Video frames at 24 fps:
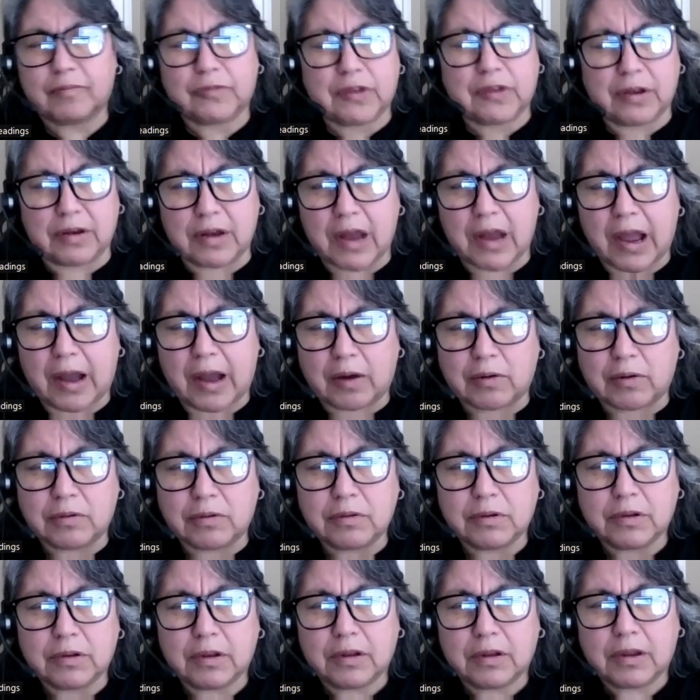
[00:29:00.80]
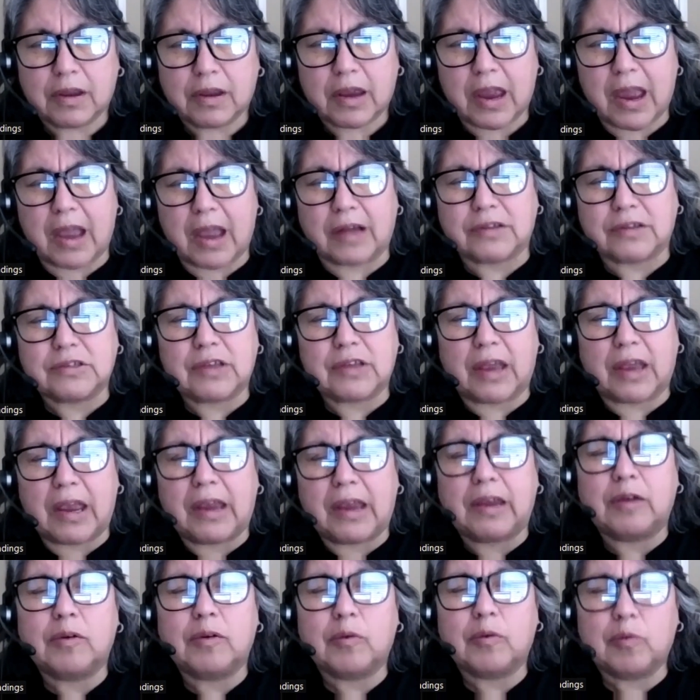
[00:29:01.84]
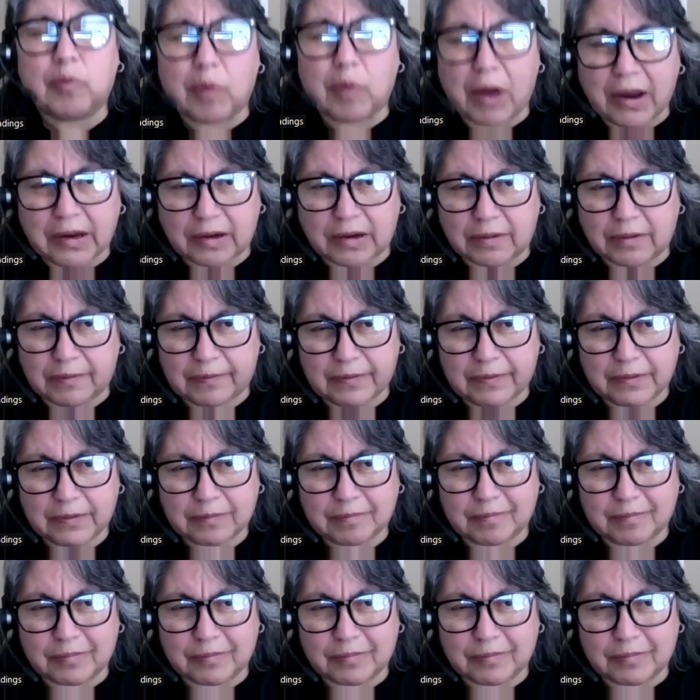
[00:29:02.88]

to now as a wife.